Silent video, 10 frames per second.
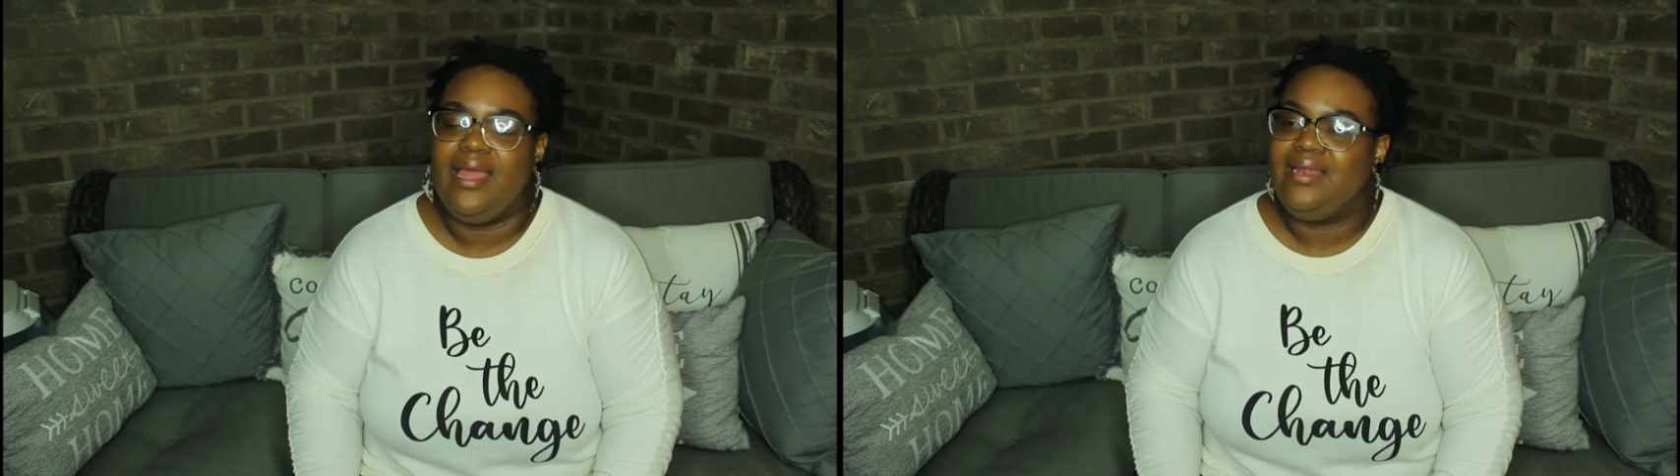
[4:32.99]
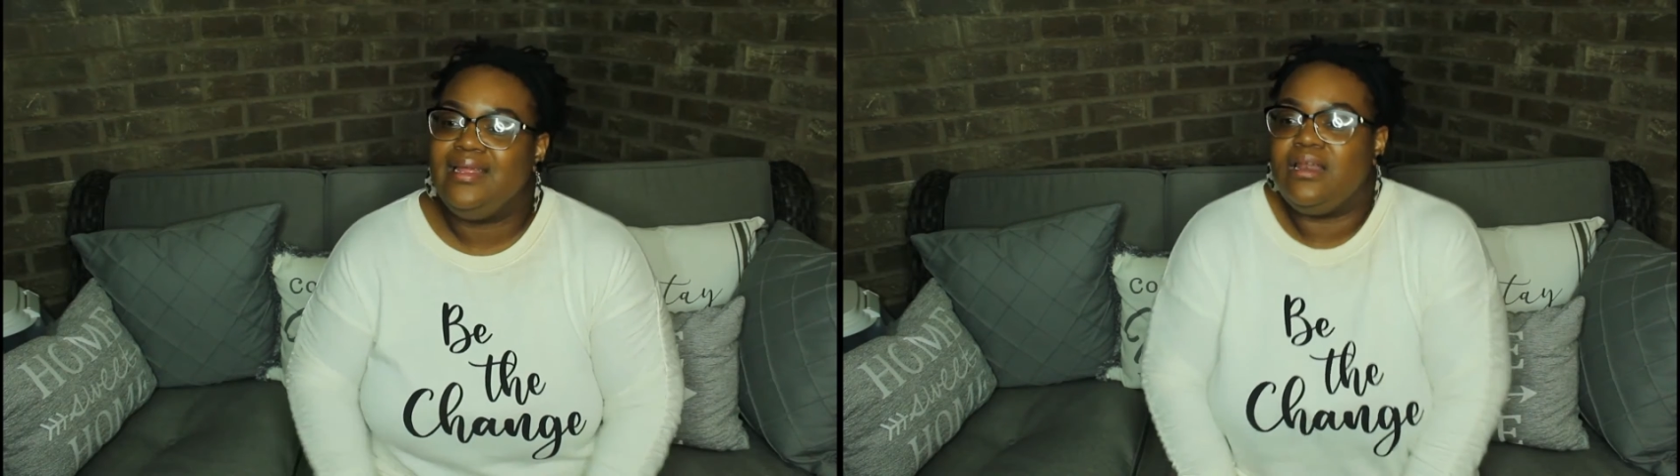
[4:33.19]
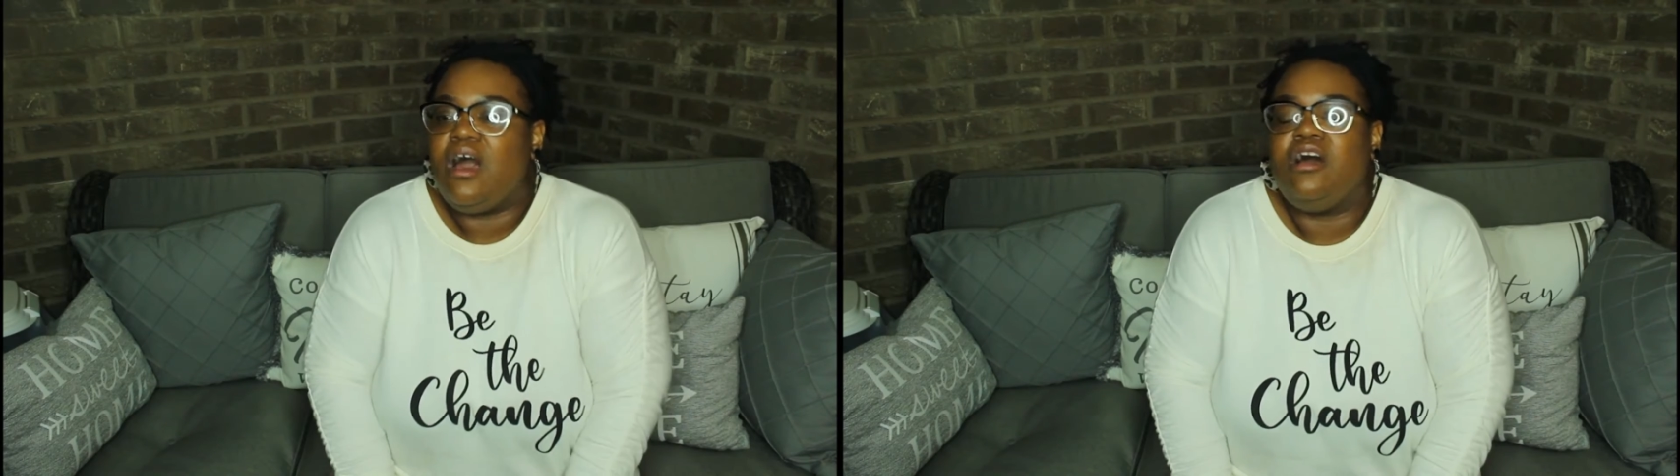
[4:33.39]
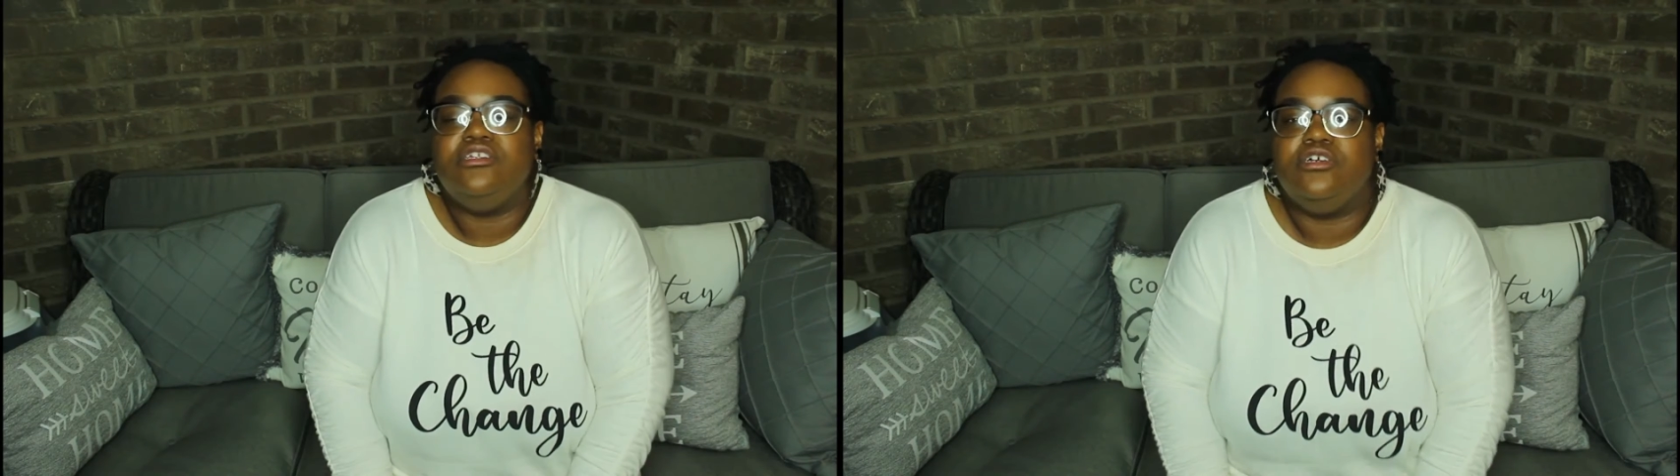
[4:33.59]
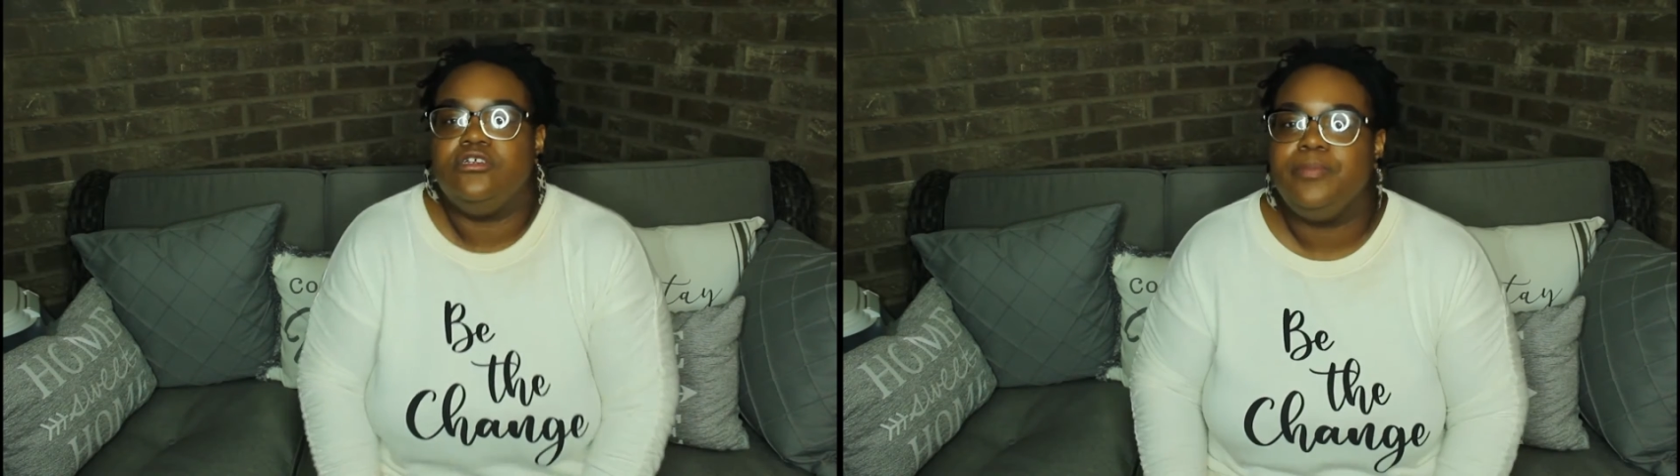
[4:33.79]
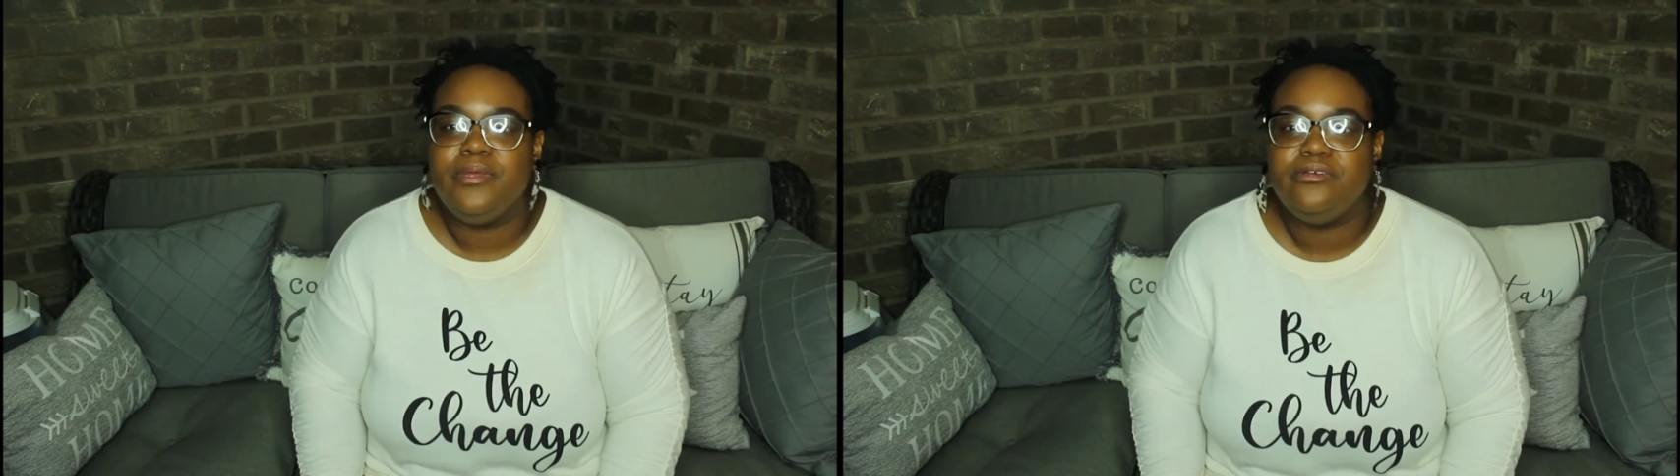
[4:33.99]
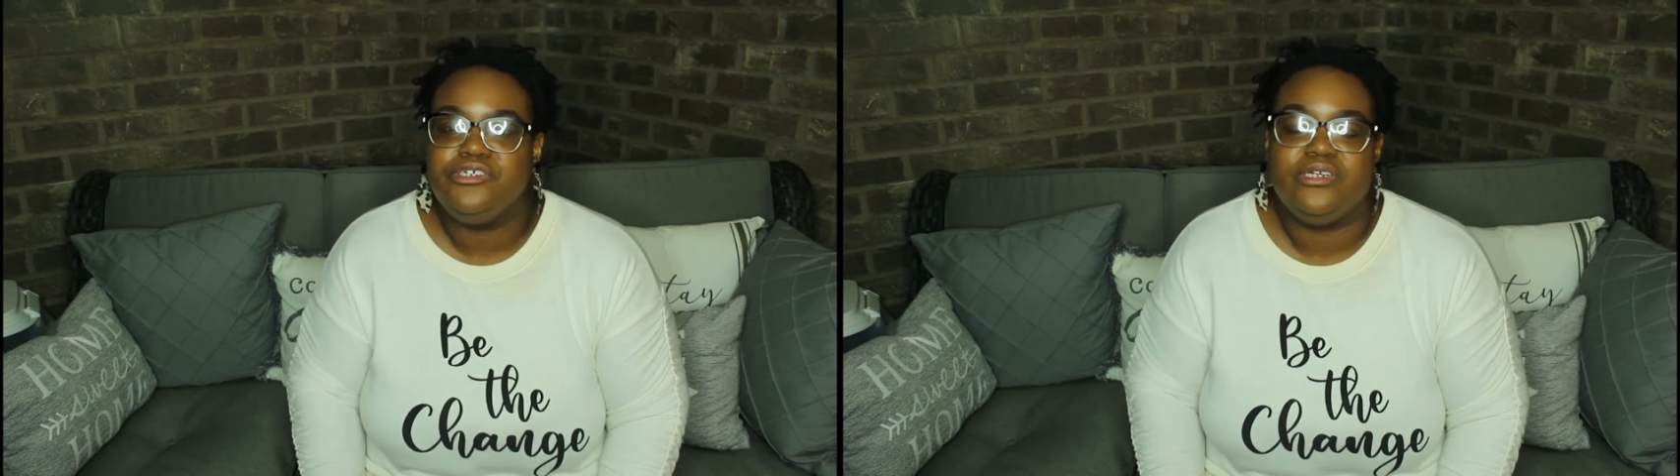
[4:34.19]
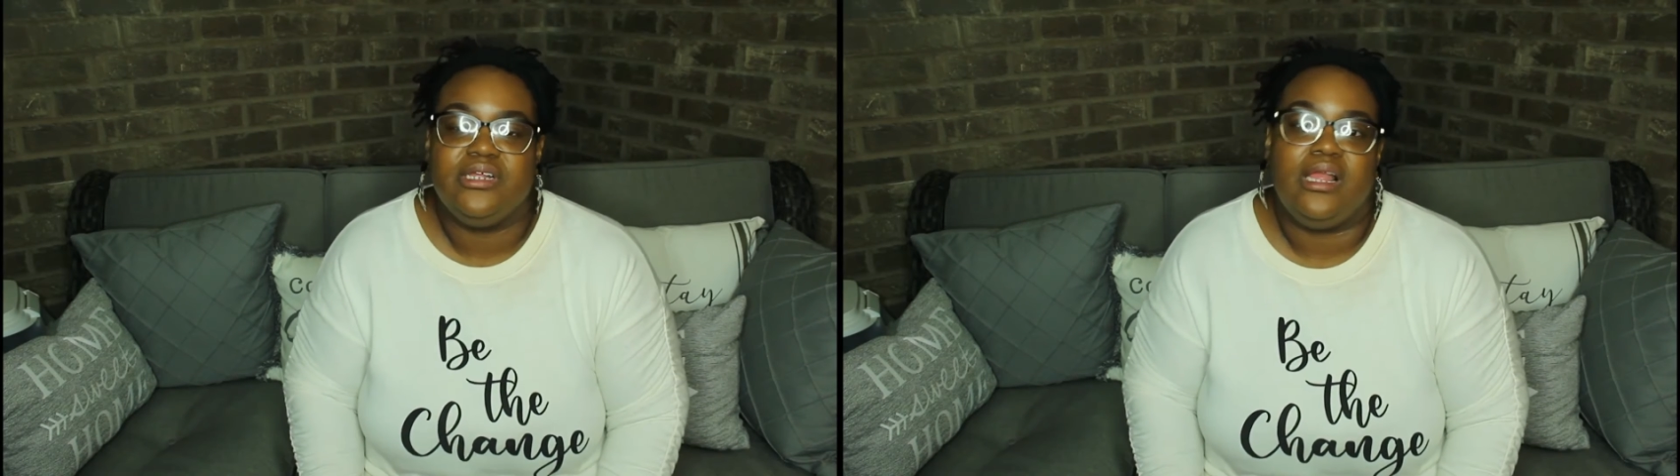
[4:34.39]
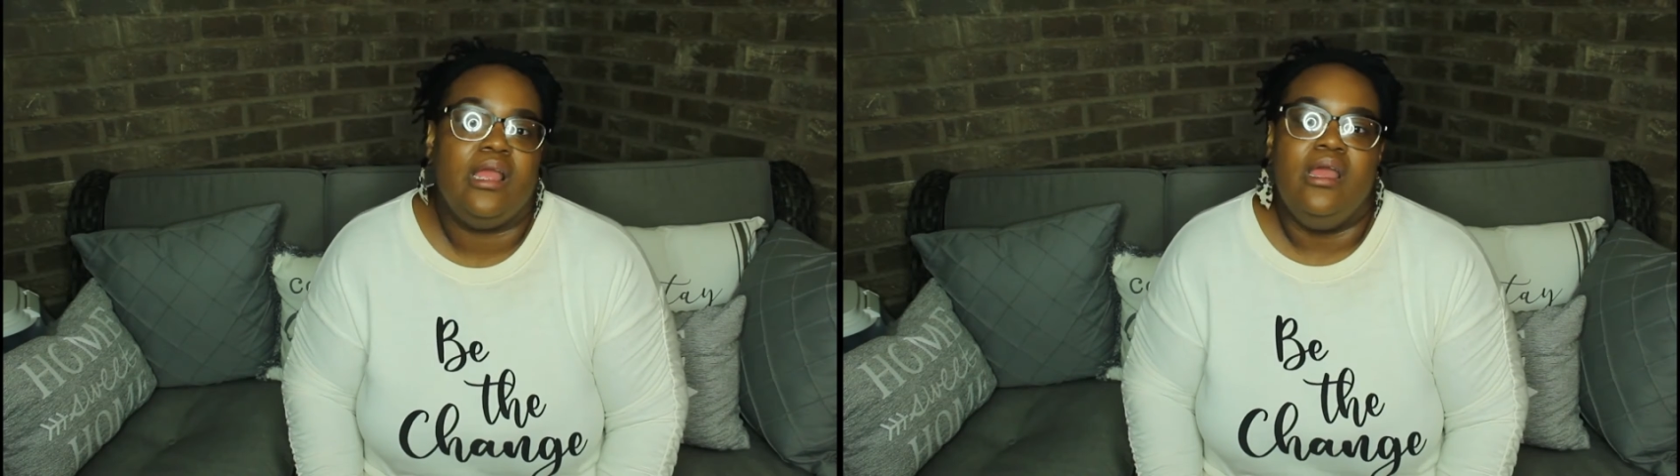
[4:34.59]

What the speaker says: And then also spiritually.